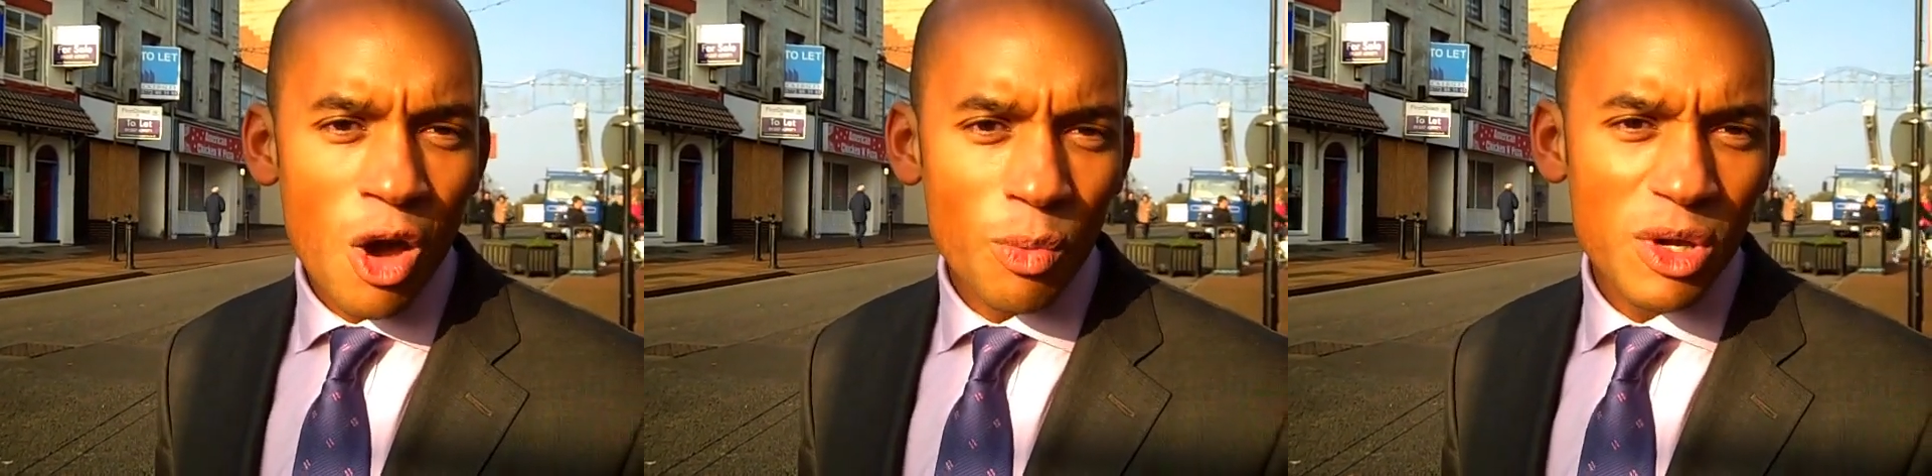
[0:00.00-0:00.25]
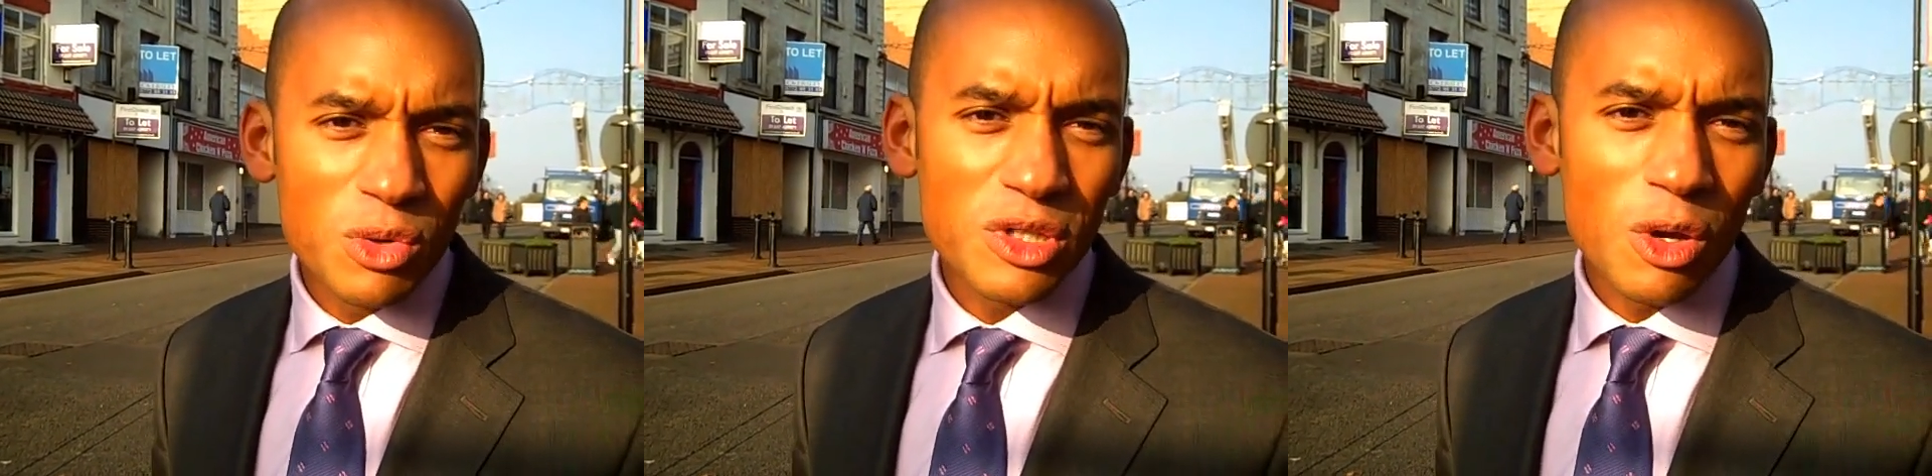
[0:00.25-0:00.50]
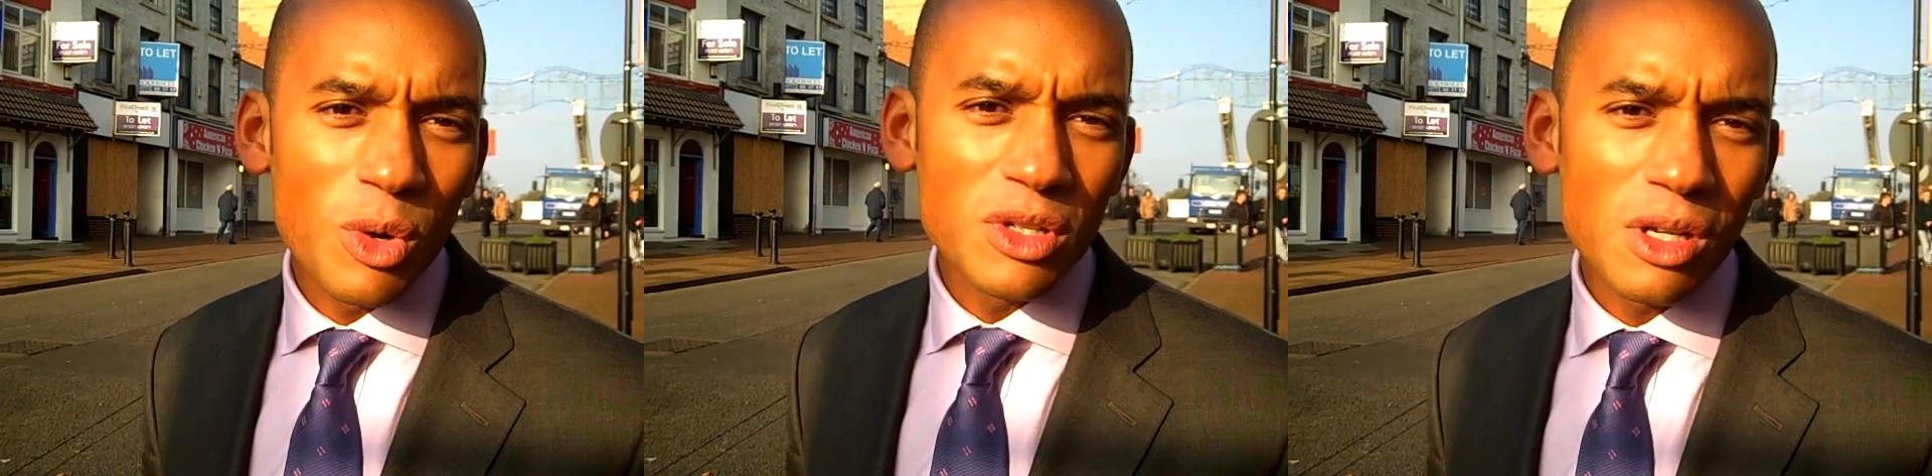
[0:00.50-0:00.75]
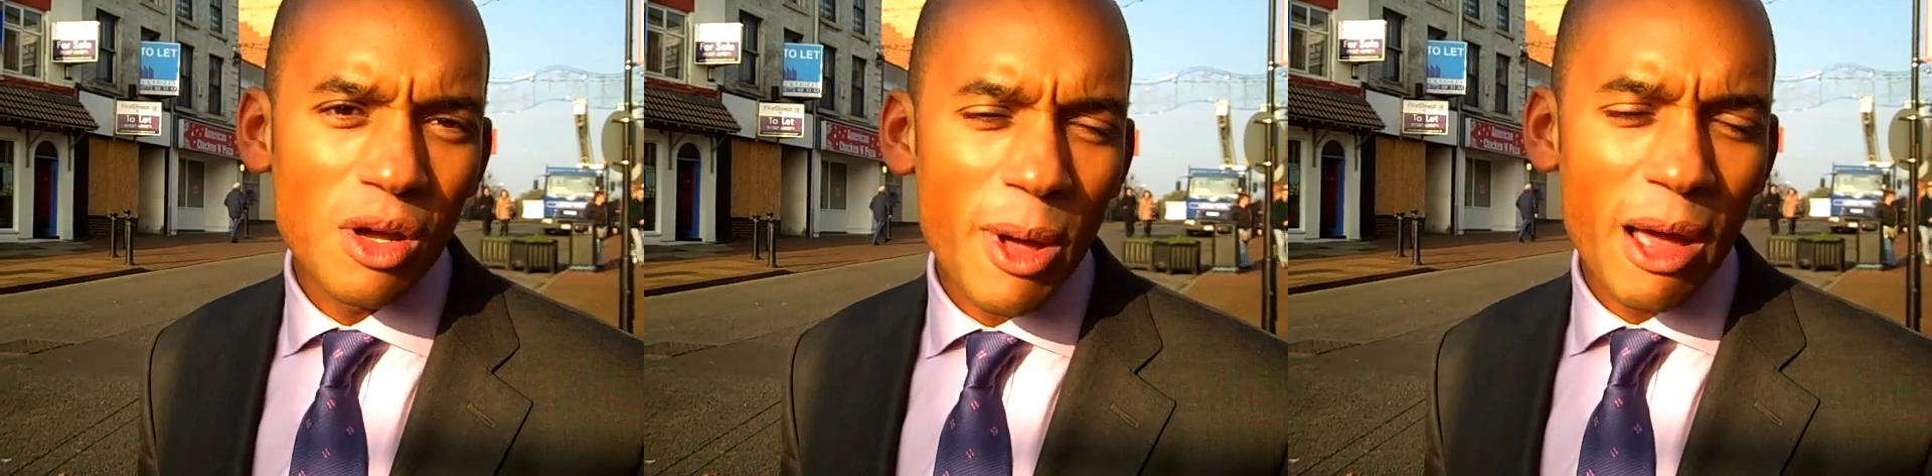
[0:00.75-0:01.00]
And we also
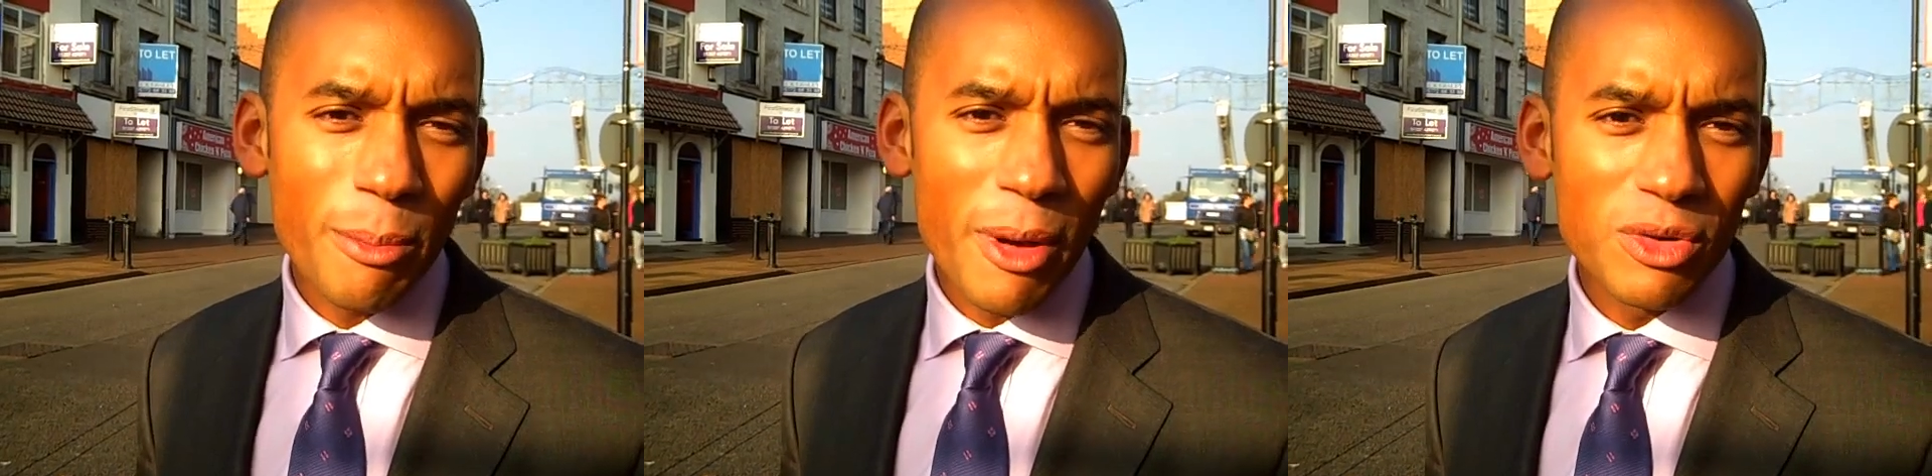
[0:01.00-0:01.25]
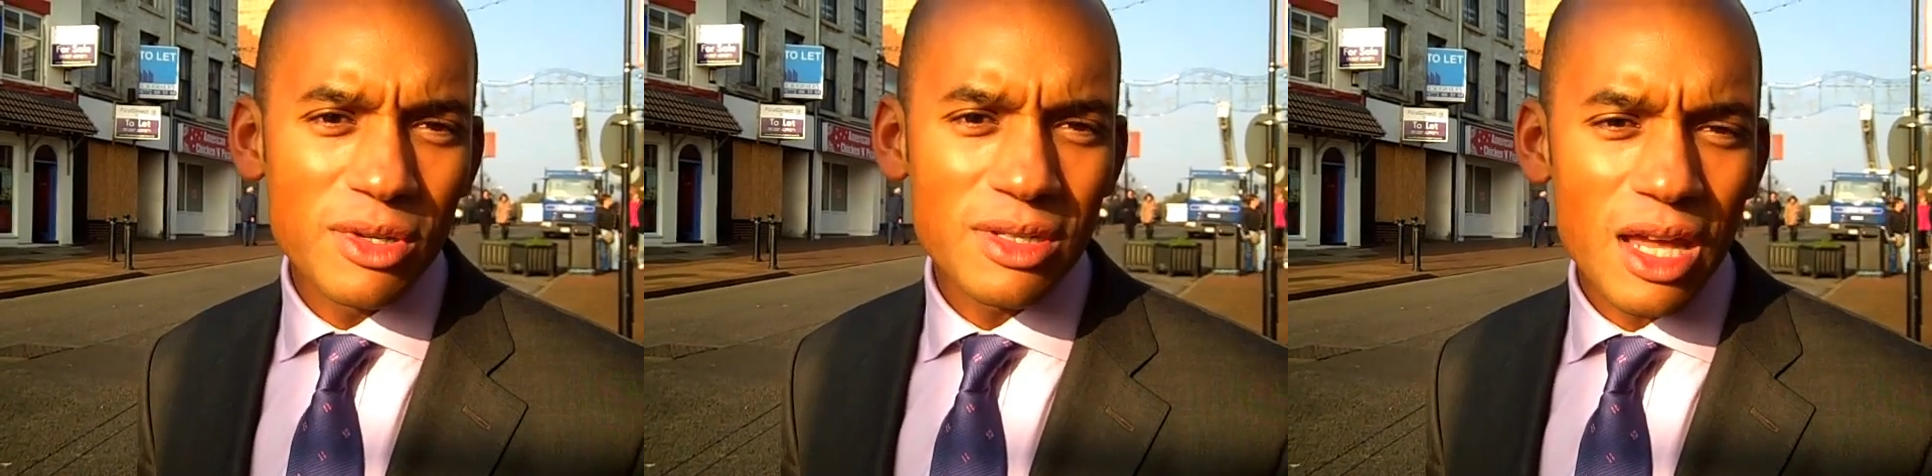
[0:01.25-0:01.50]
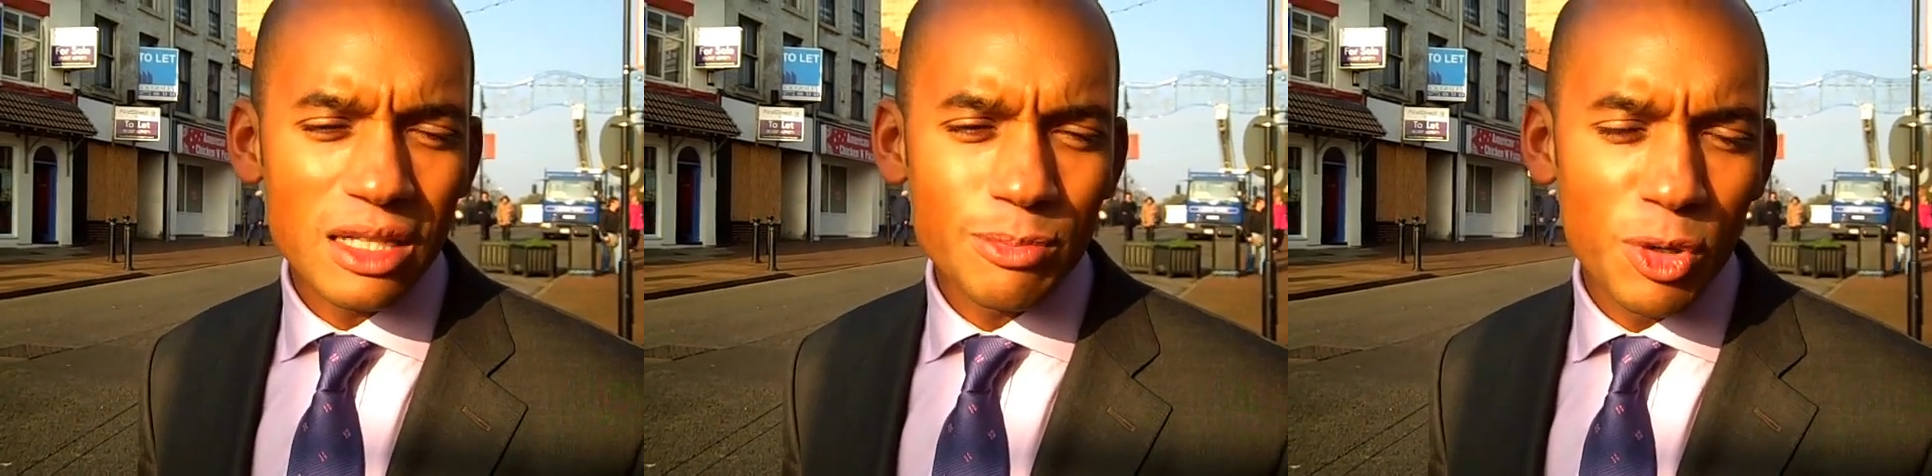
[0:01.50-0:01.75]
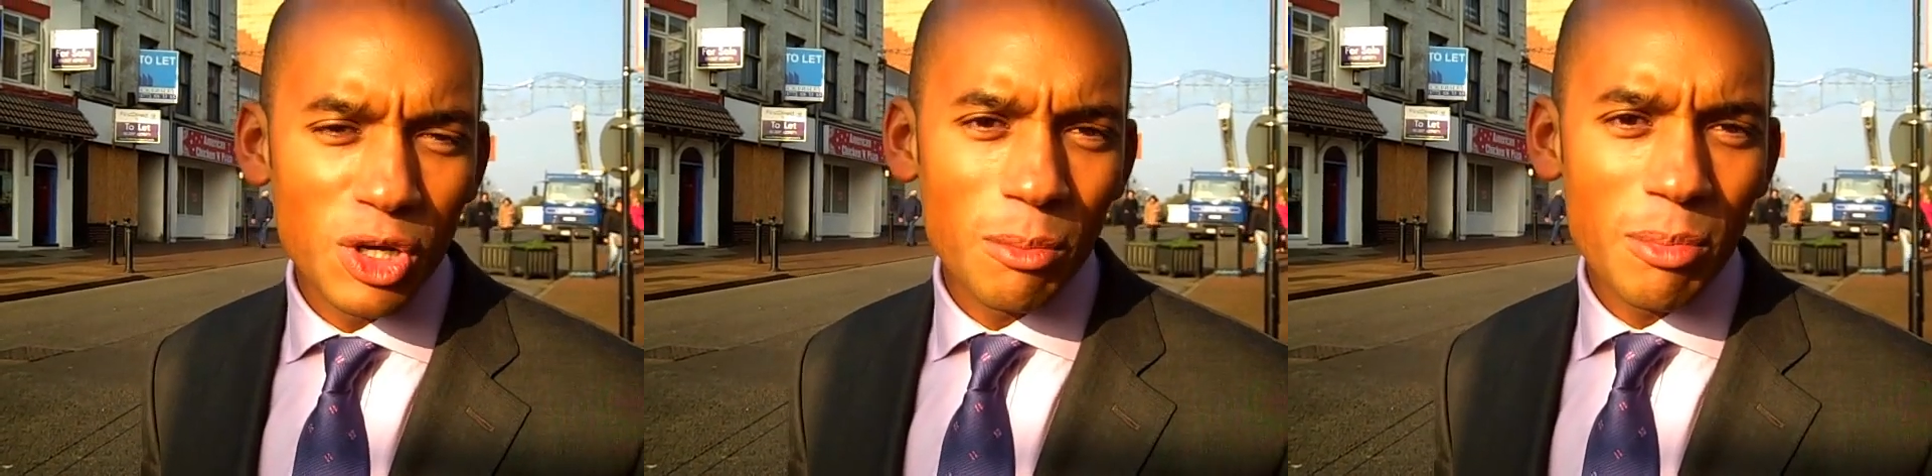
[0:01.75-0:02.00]
want our bank bonus tax
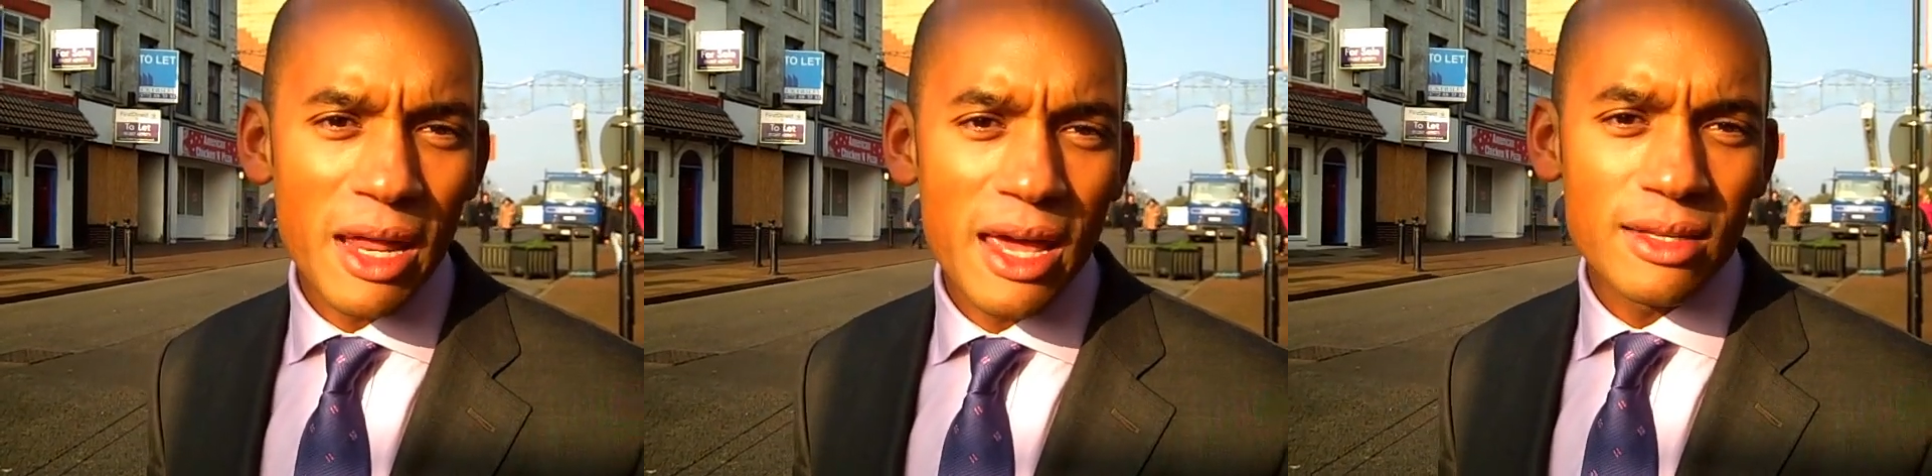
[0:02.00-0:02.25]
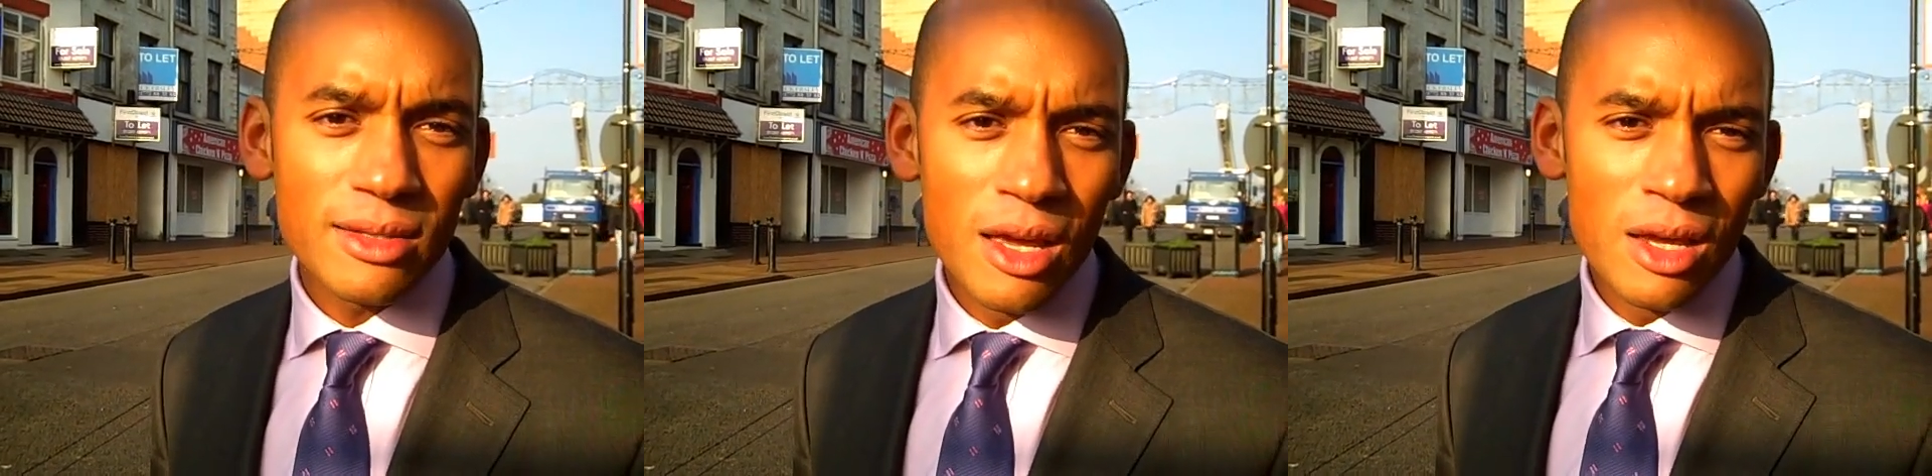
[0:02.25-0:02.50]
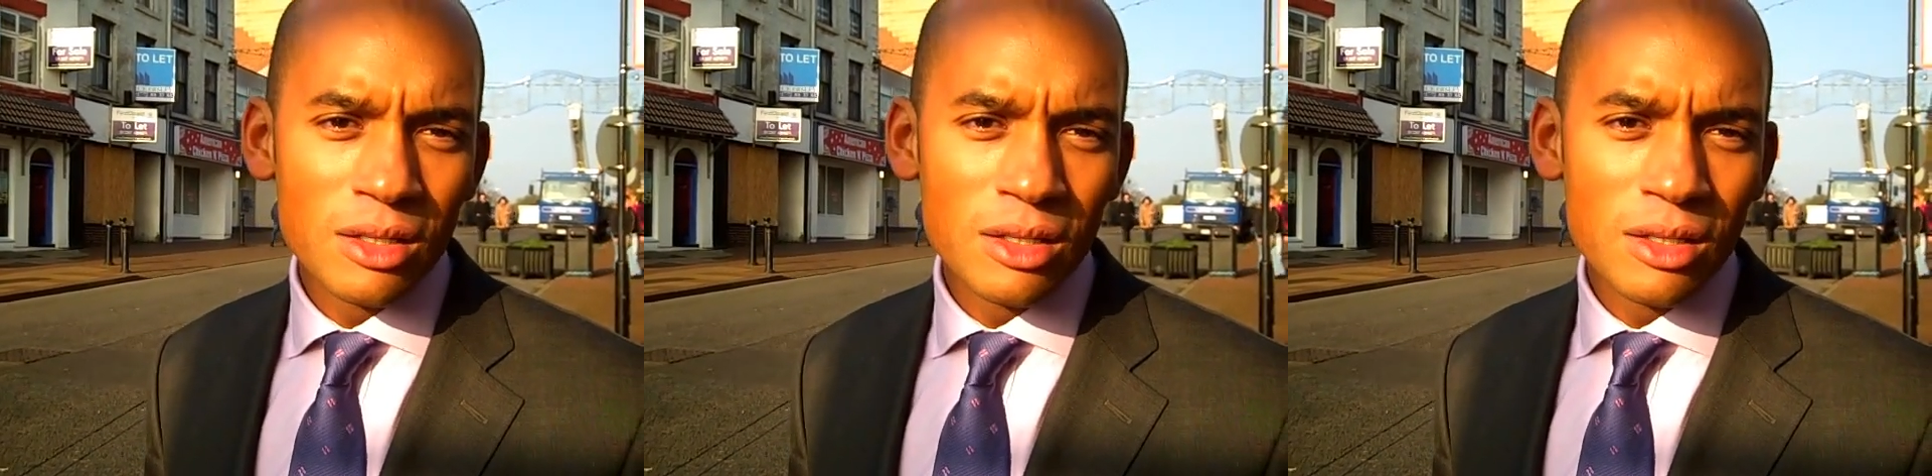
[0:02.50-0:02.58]
put in place